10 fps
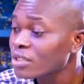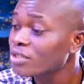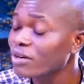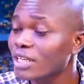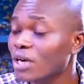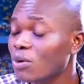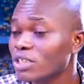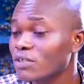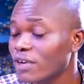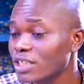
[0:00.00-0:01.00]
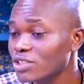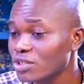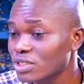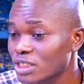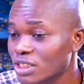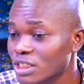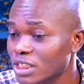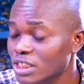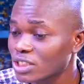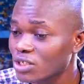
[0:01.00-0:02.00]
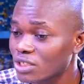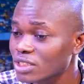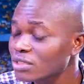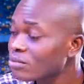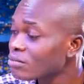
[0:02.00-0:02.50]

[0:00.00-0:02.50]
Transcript: Rather, what defines your season is just